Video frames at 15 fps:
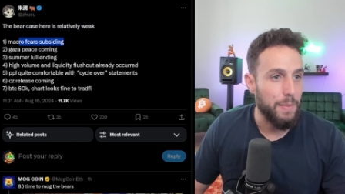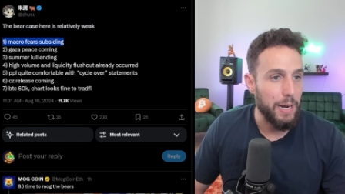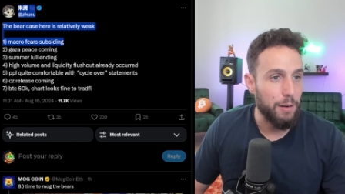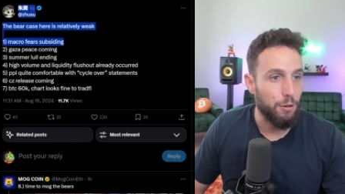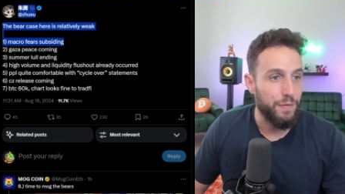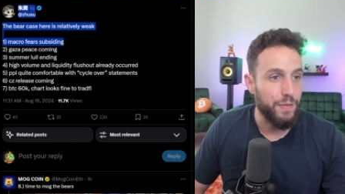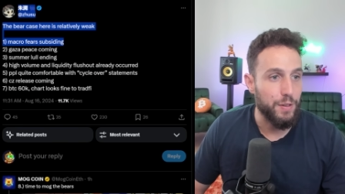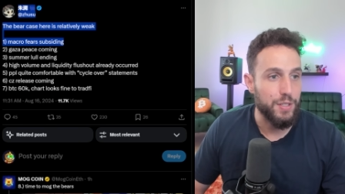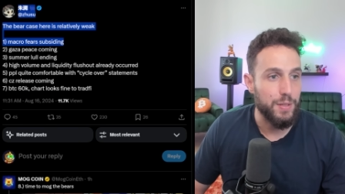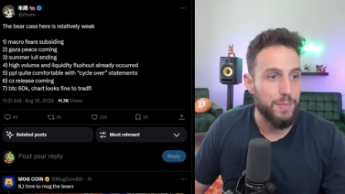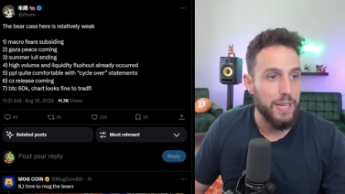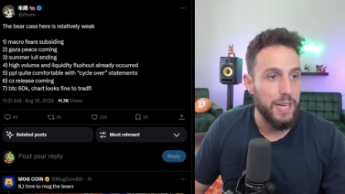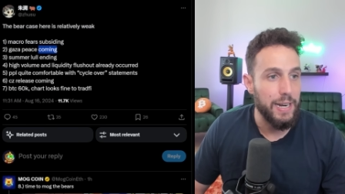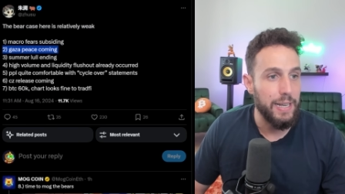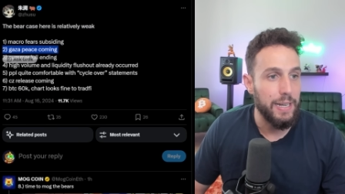Macro fear
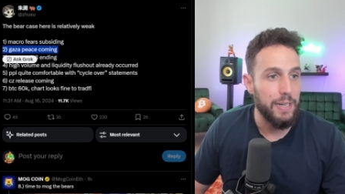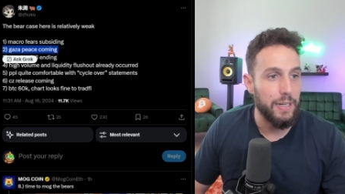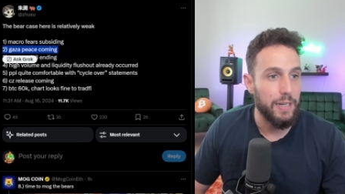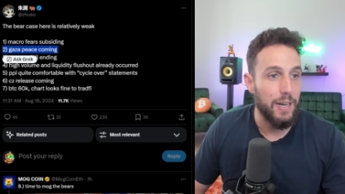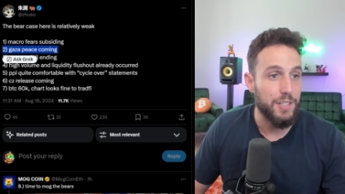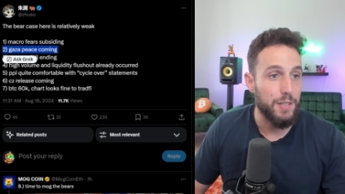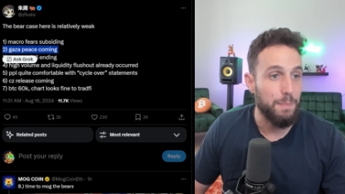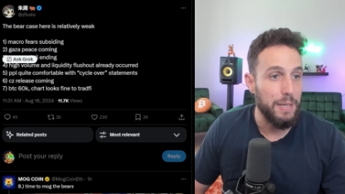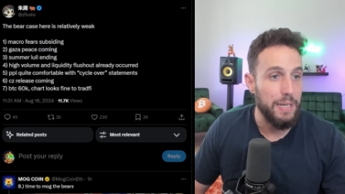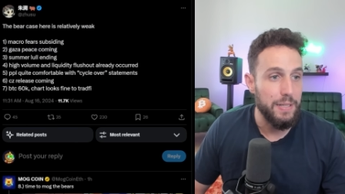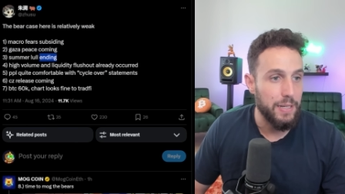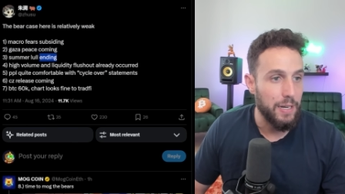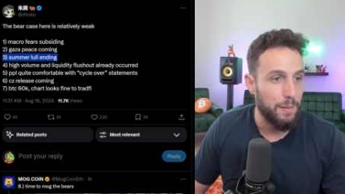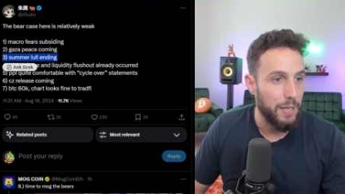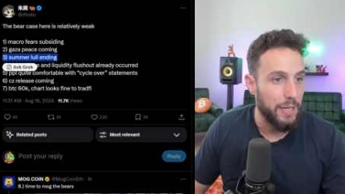subsiding, Gaza peace
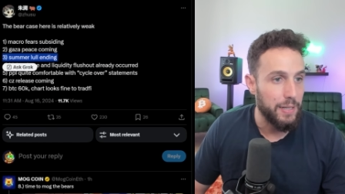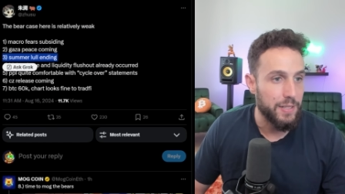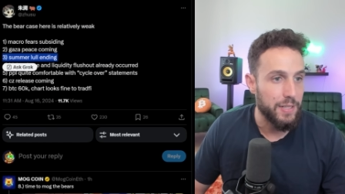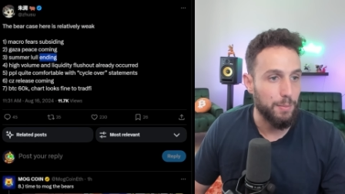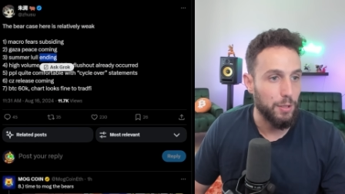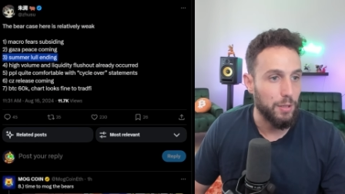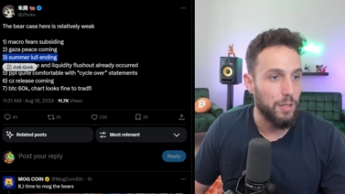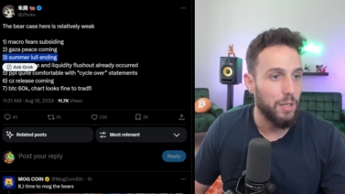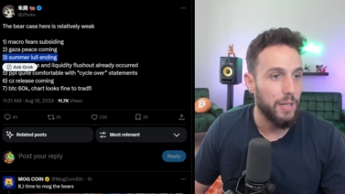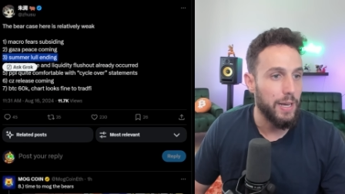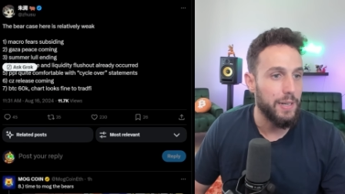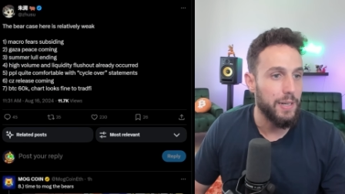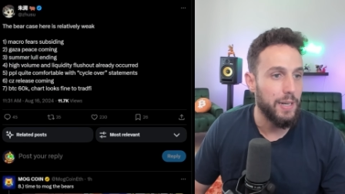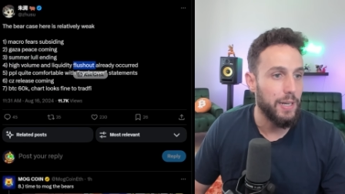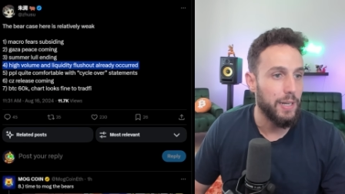coming, summer lull
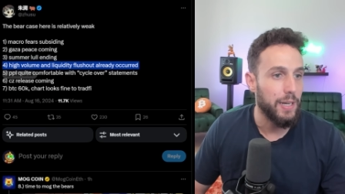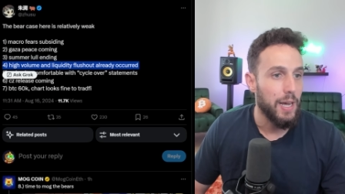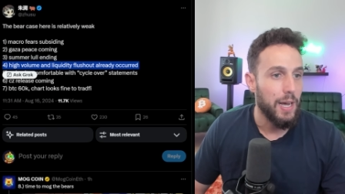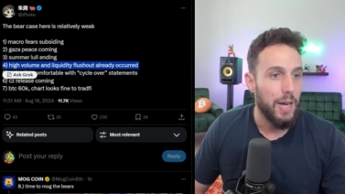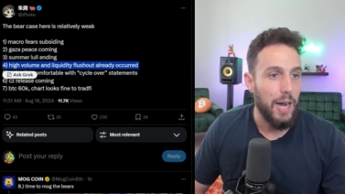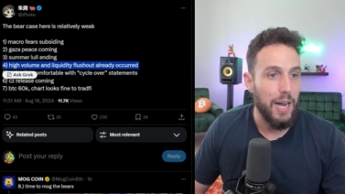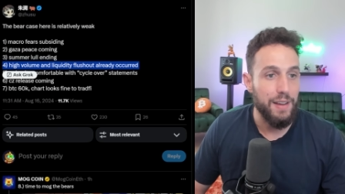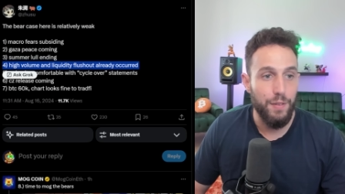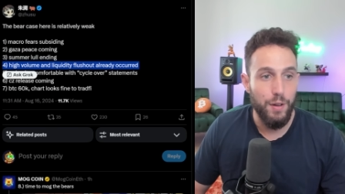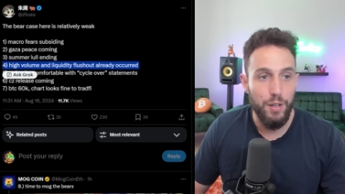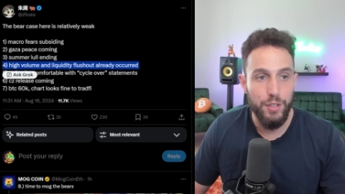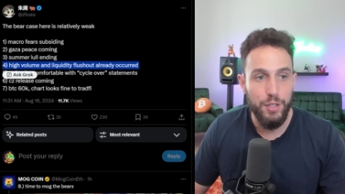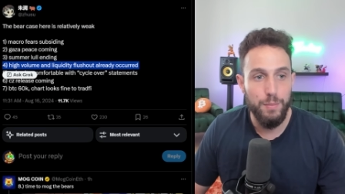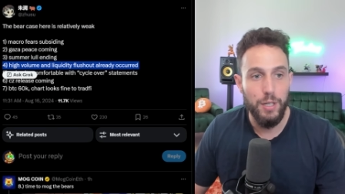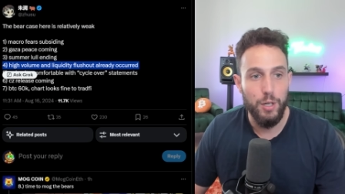ending, high
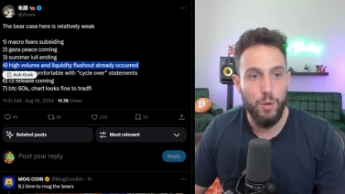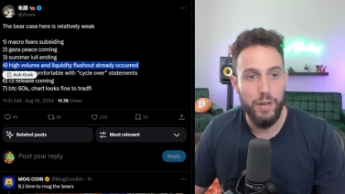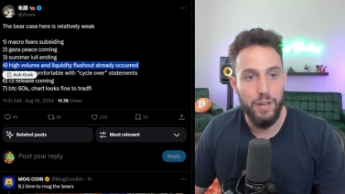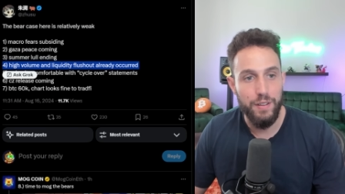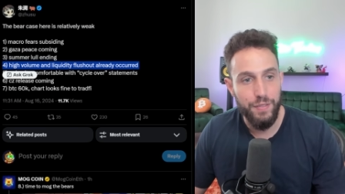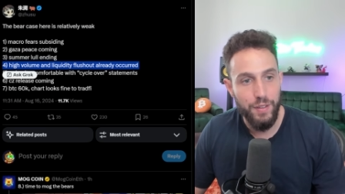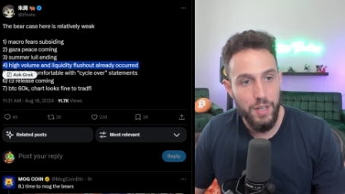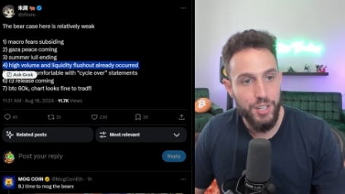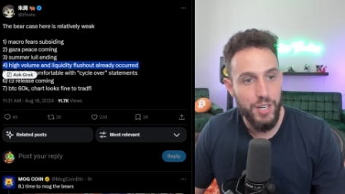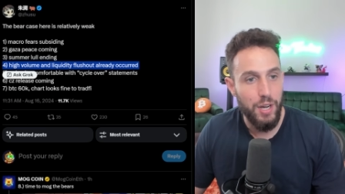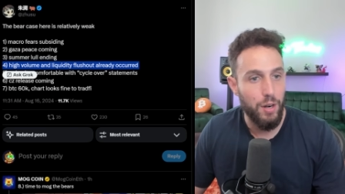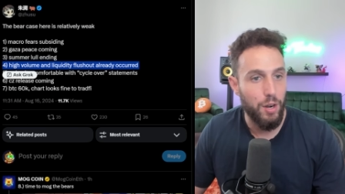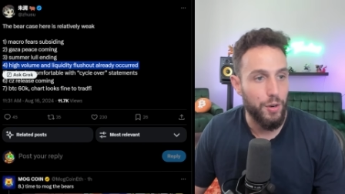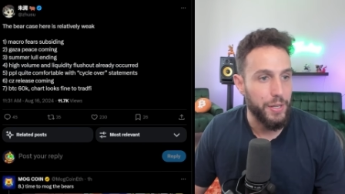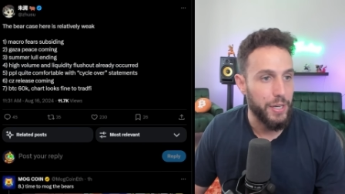volume liquidity flush
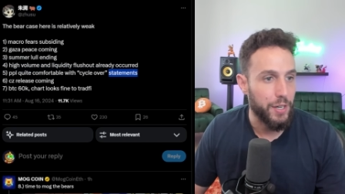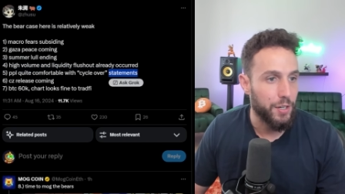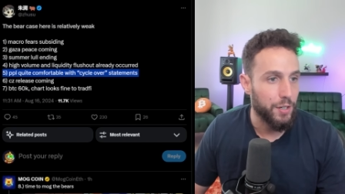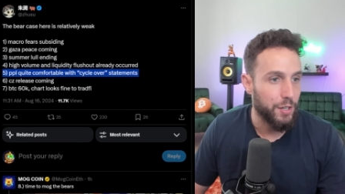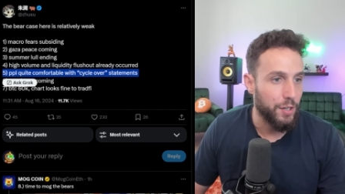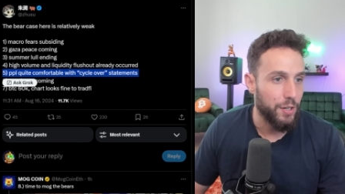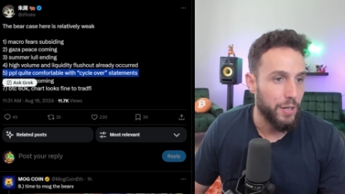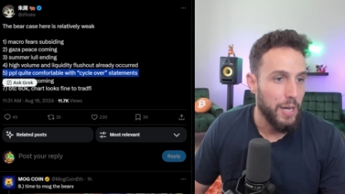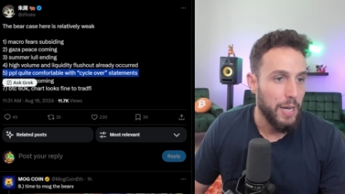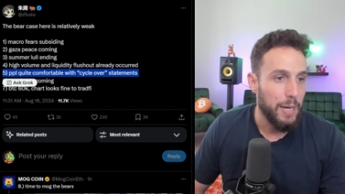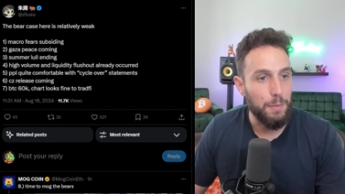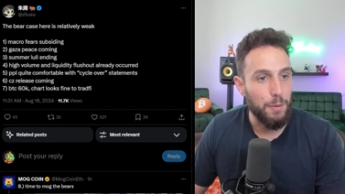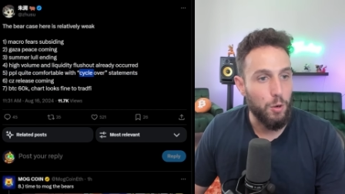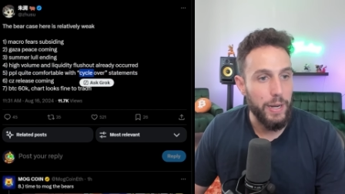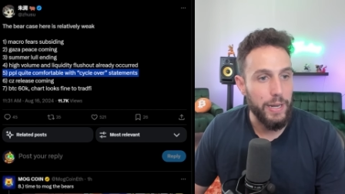out already occurred,
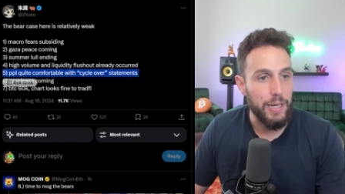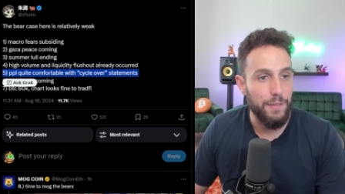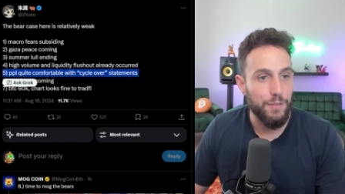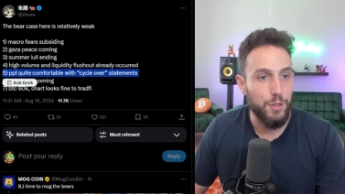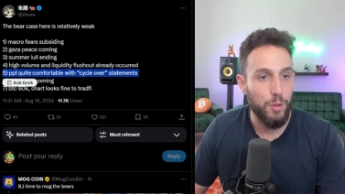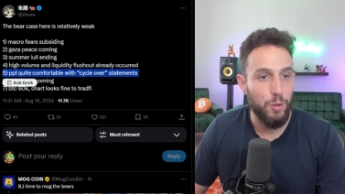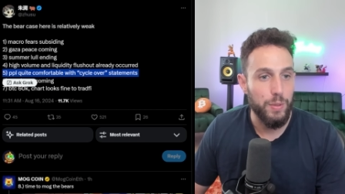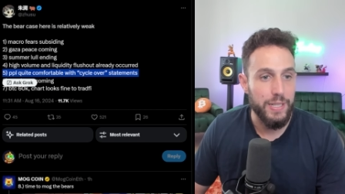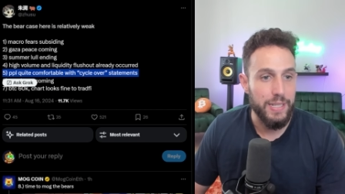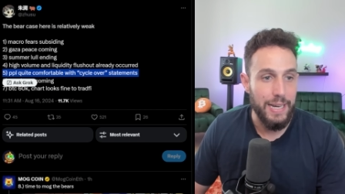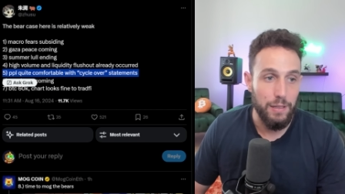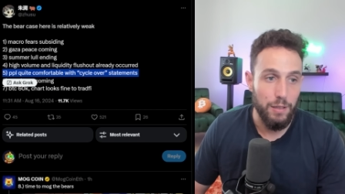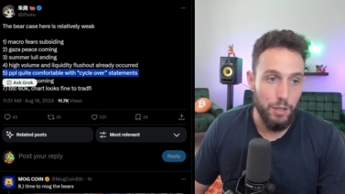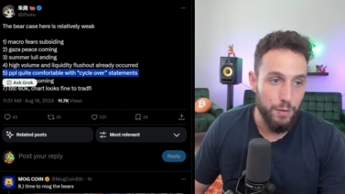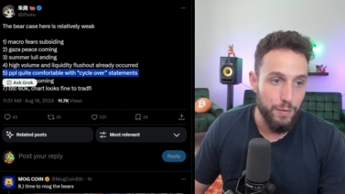people quite comfortable with
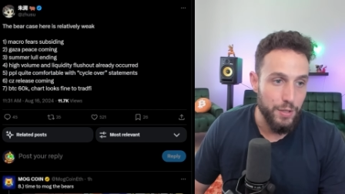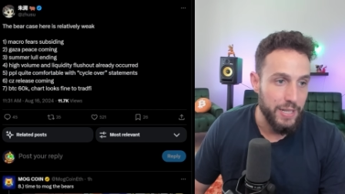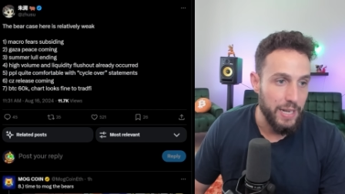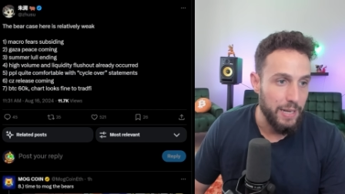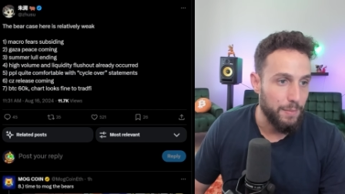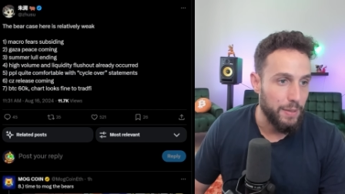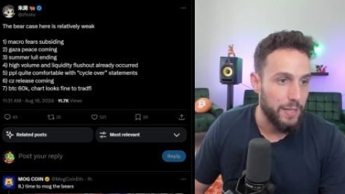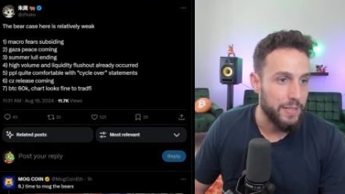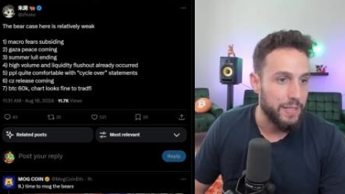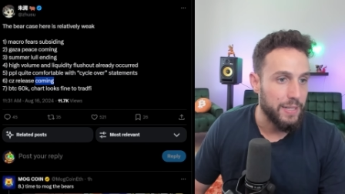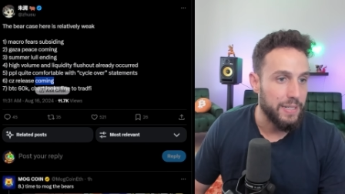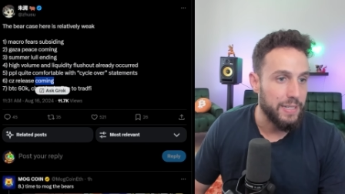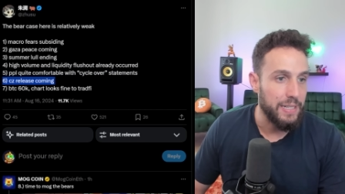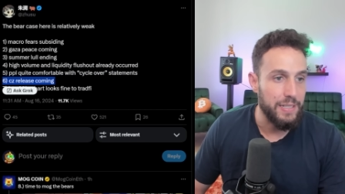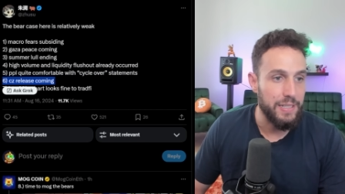cycle overstatements,
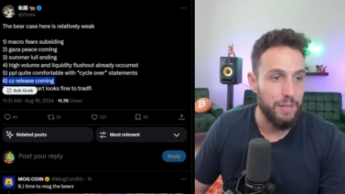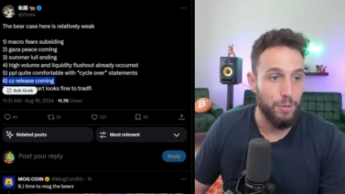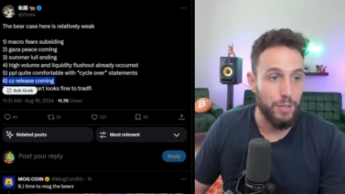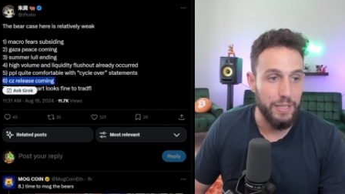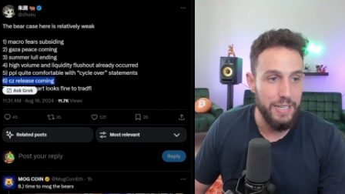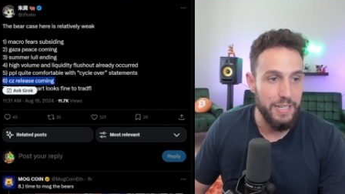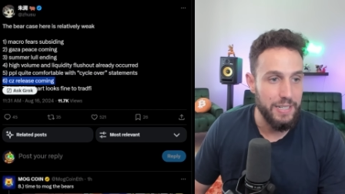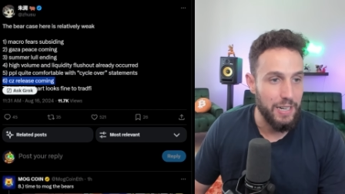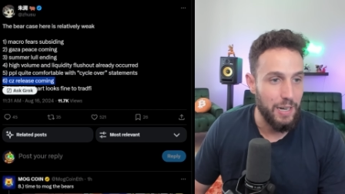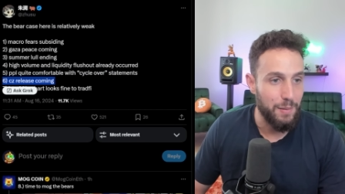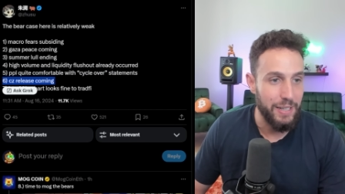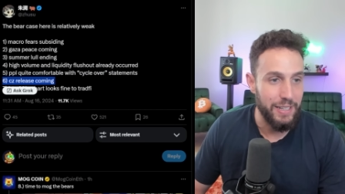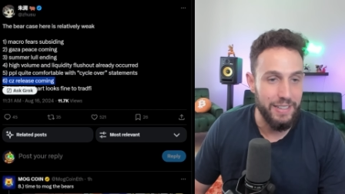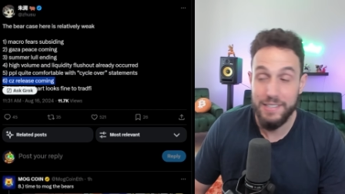CZ release coming.